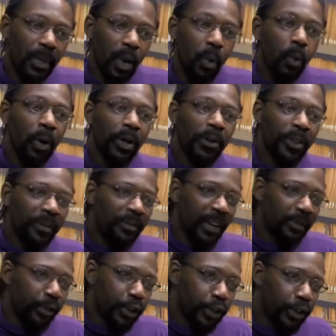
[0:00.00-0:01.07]
What are their
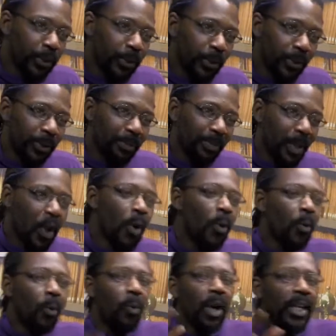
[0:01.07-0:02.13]
favorite shoes?
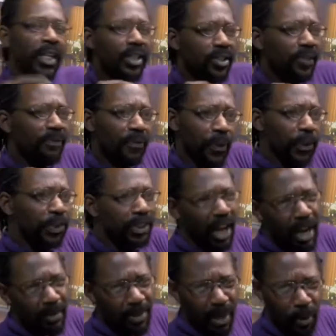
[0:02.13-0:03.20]
What is the first
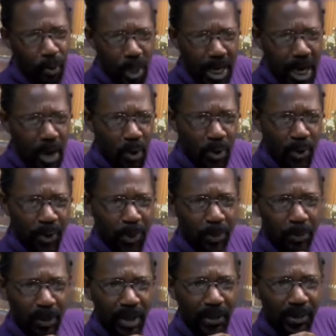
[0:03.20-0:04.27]
time they went out with their
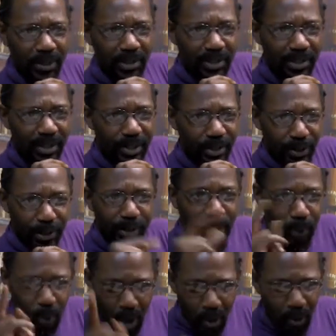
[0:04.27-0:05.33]
brothers and sisters and
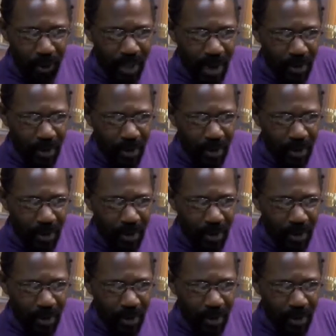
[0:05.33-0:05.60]
what were they